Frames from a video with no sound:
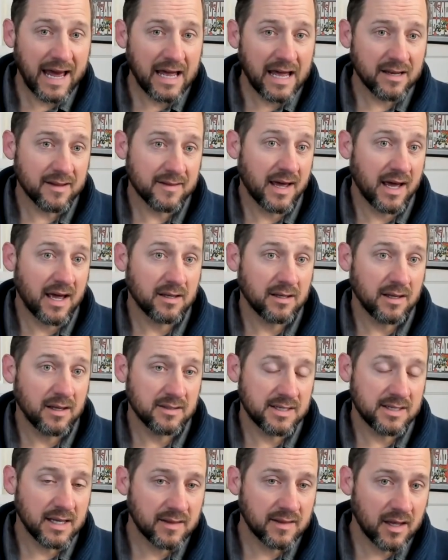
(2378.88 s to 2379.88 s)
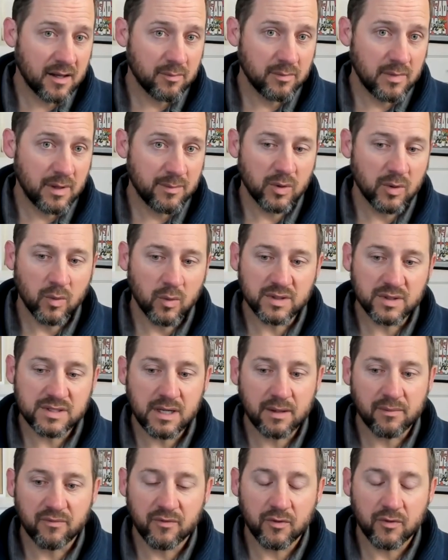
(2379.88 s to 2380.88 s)
can add to that, take that maybe one
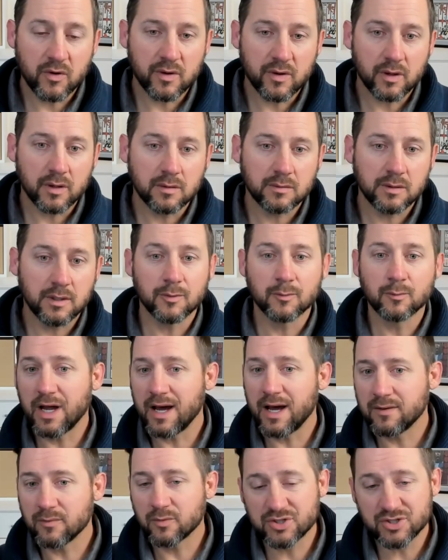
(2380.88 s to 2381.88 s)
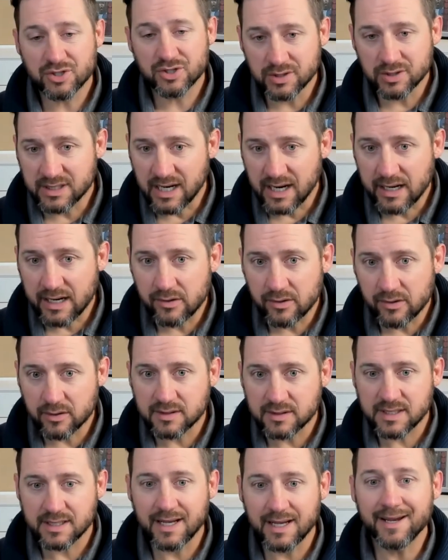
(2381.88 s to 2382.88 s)
step further. We're not, we're certainly not
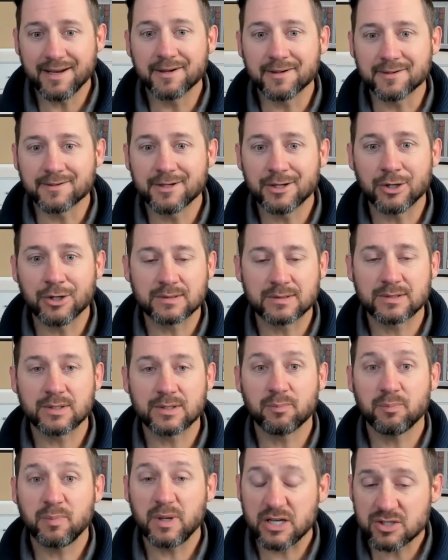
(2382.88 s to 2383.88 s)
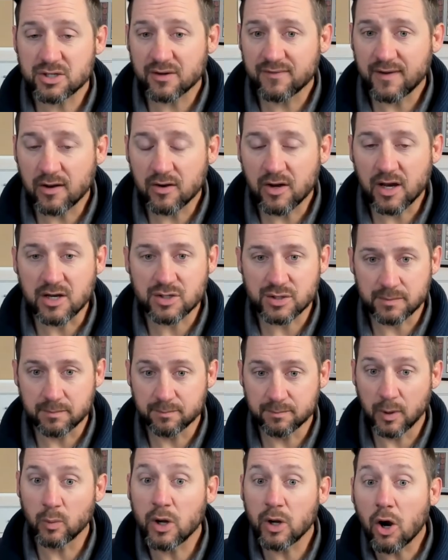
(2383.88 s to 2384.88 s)
here today to, to, to pitch our
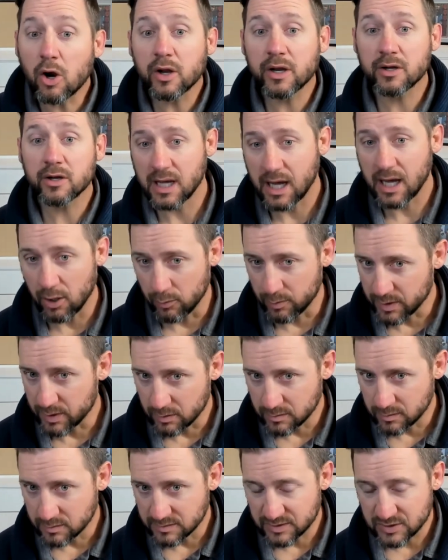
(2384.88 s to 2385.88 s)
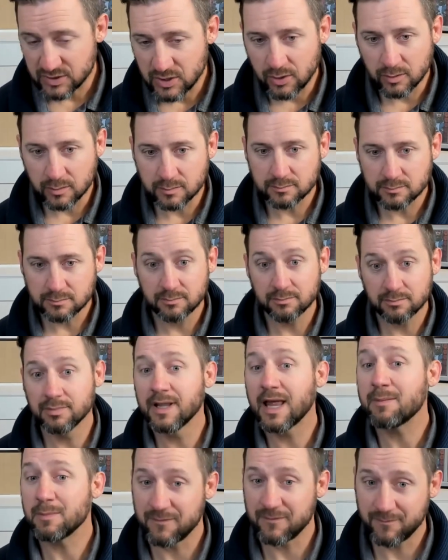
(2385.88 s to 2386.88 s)
foundation, but we are here to help you. So
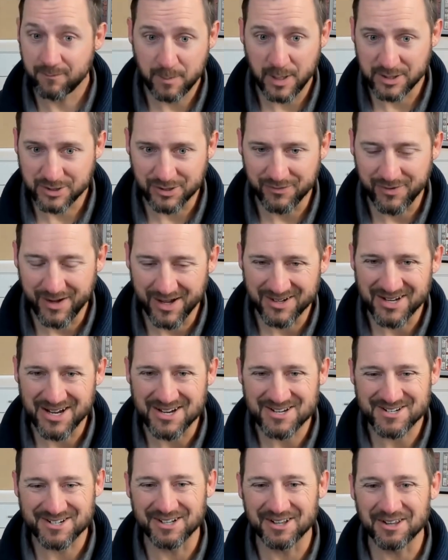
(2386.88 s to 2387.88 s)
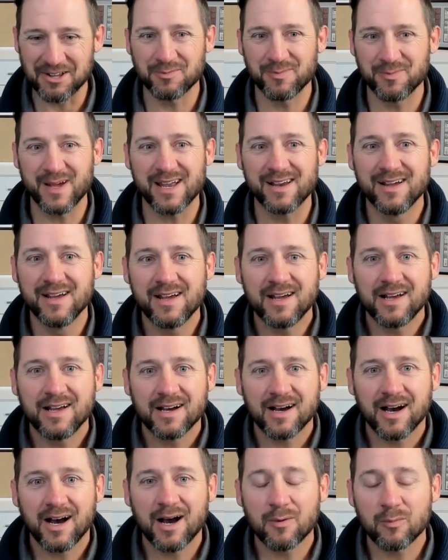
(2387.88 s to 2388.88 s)
let me pitch our foundation a little bit.
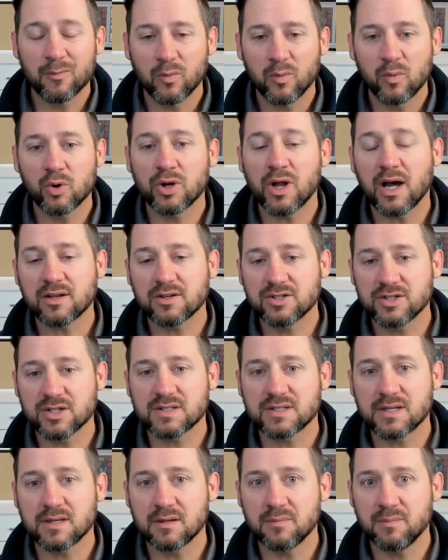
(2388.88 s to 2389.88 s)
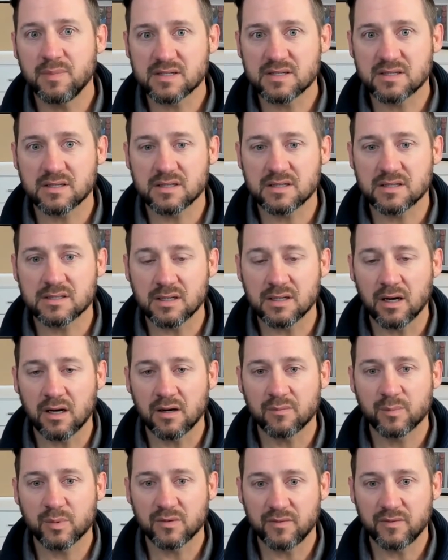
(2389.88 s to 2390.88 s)
Um, we're not just in the business
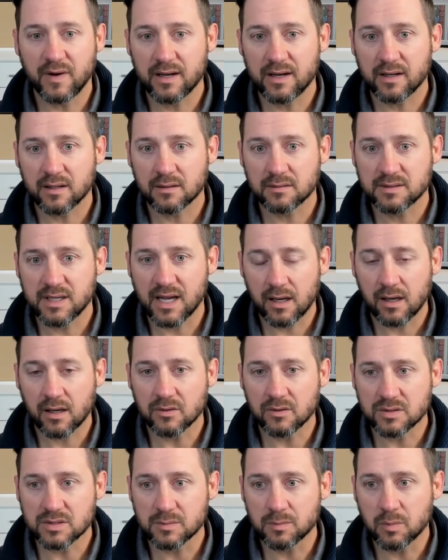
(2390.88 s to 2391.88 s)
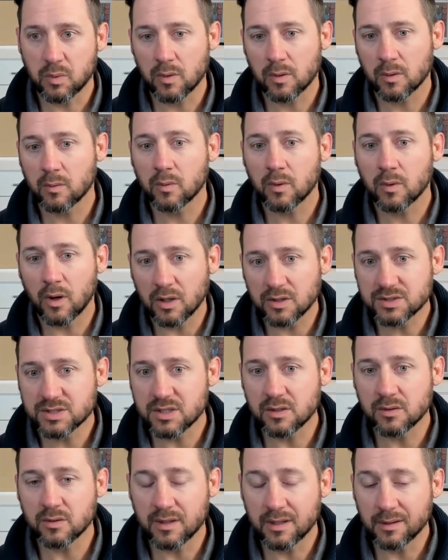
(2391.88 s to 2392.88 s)
of providing technical support, we're
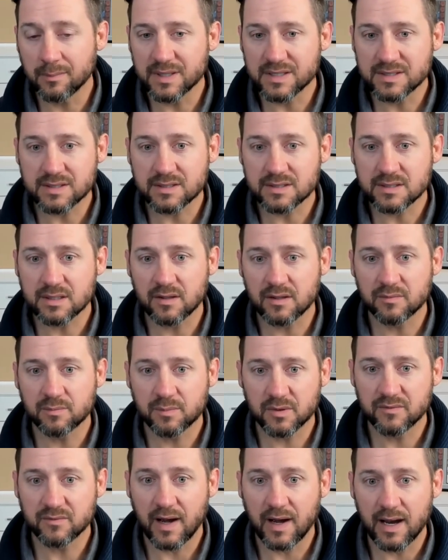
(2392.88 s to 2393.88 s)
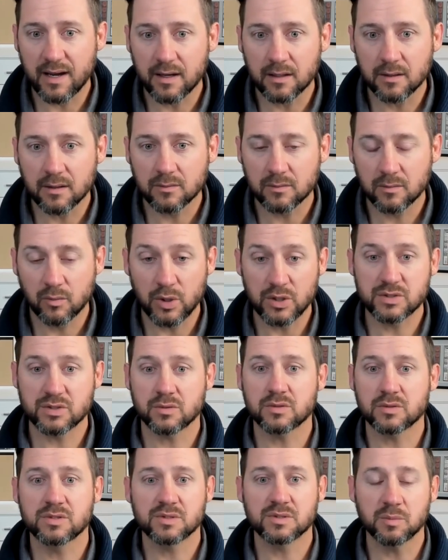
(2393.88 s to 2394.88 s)
also in the business of providing
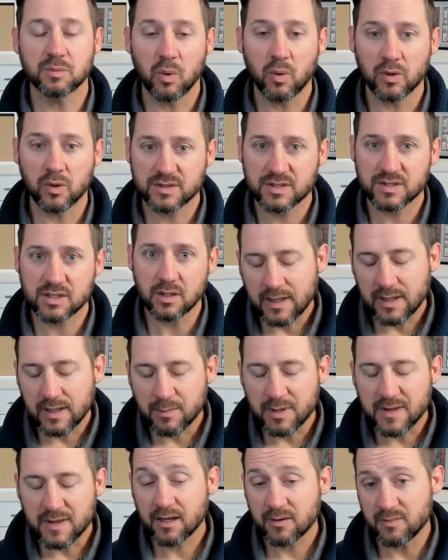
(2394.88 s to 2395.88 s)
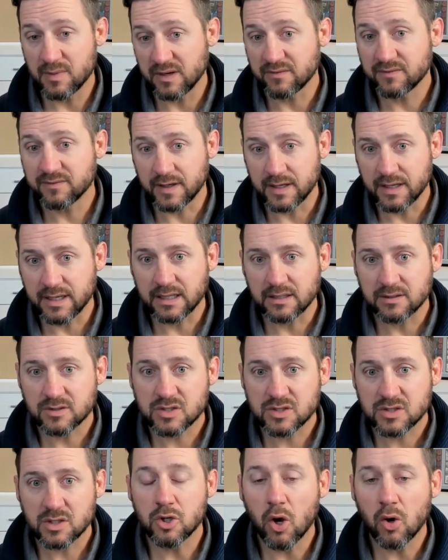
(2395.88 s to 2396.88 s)
resource support, really. That can mean funding.
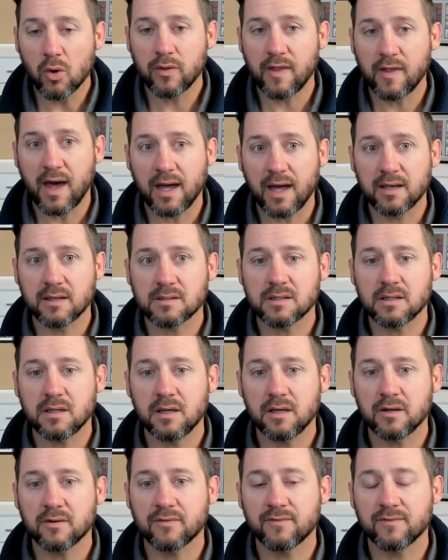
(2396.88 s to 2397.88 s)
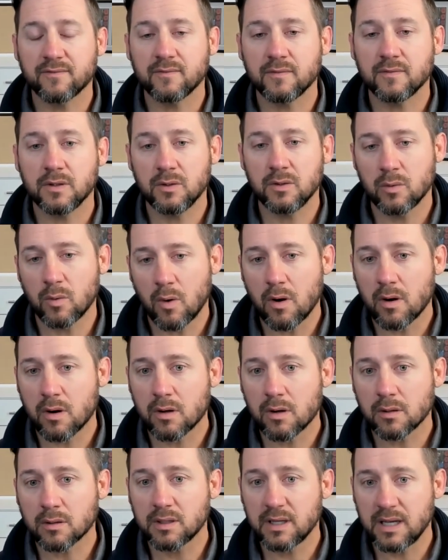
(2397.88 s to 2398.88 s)
Know that if you
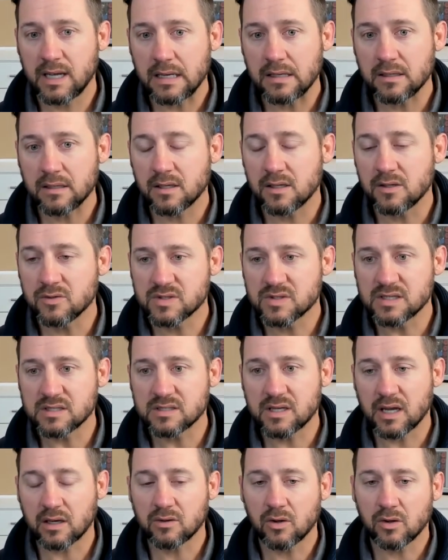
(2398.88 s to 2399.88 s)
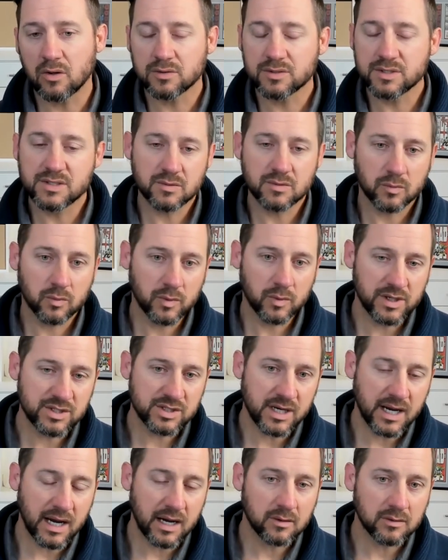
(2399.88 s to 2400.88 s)
are keen to use these technologies,
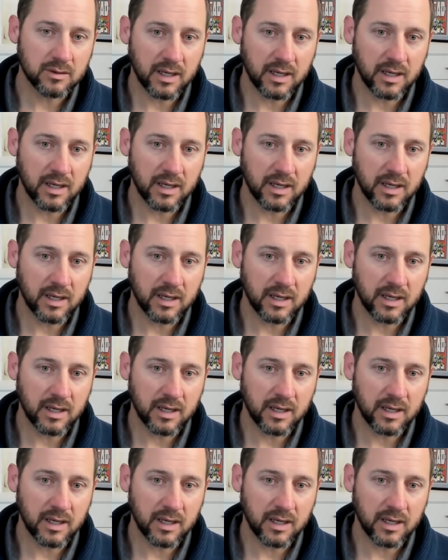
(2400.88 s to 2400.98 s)
reach